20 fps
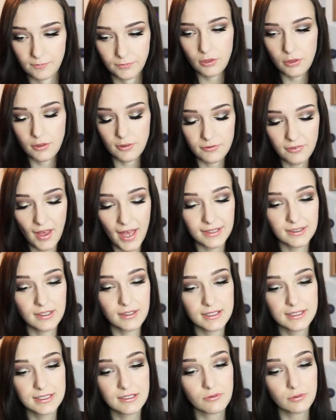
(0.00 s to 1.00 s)
the fact that
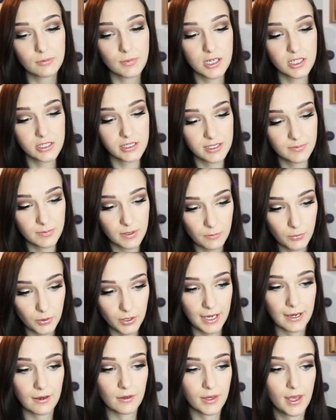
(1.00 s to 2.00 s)
this information is being put
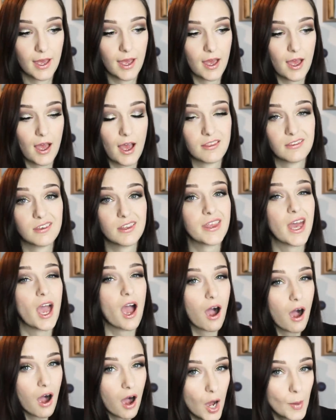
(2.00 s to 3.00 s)
out there, and that there
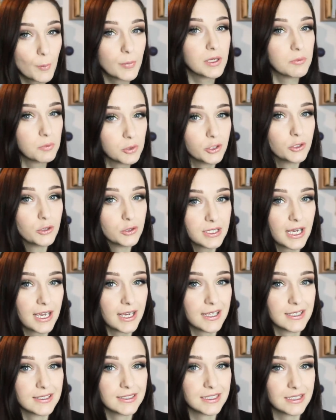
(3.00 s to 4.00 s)
are people who
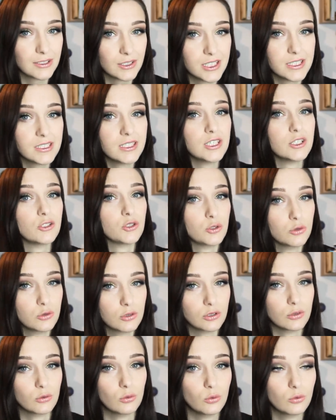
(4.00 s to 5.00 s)
take it seriously and
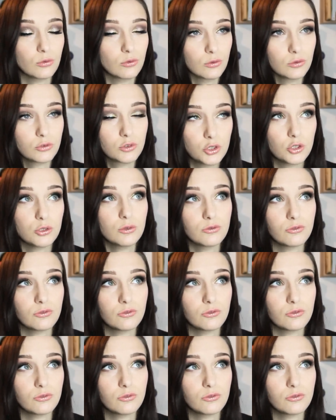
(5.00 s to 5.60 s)
who do